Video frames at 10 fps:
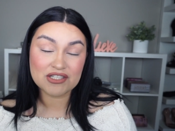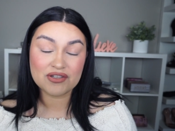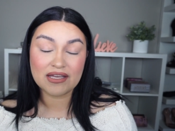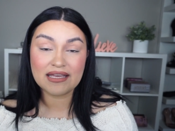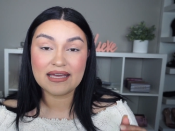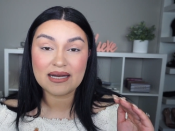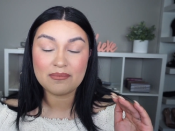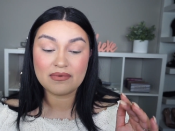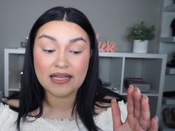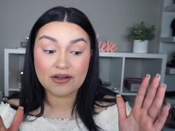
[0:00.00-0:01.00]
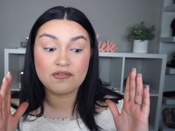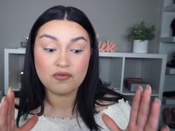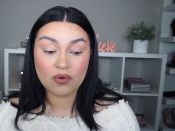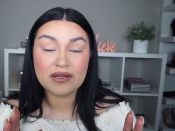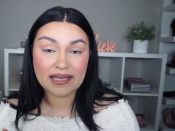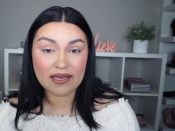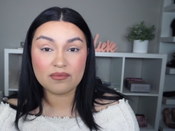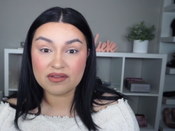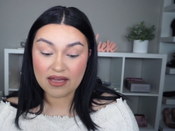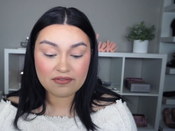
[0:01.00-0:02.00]
because you can get them like a full
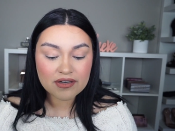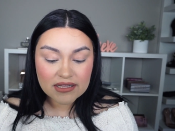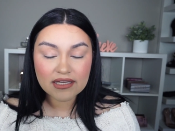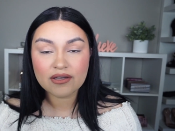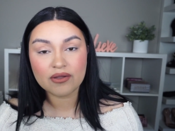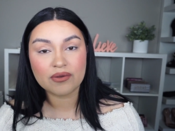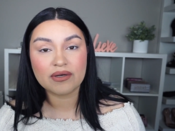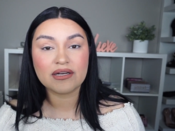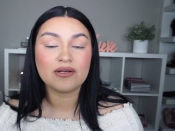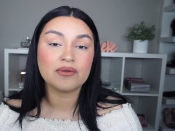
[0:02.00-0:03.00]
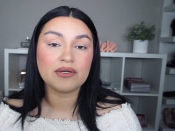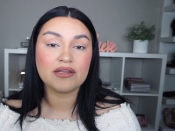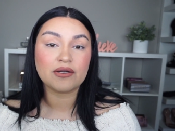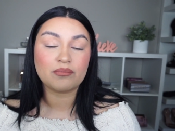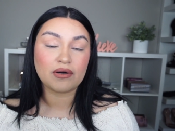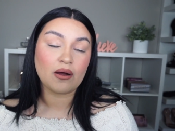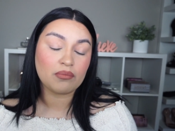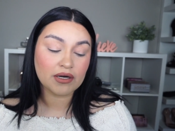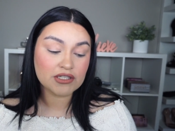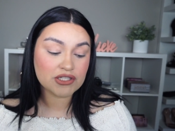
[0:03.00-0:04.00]
kit with everything included, including their brow
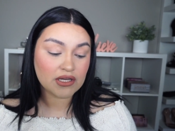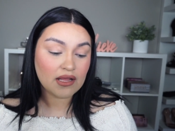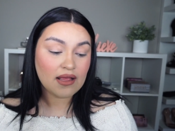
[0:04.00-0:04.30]
brush.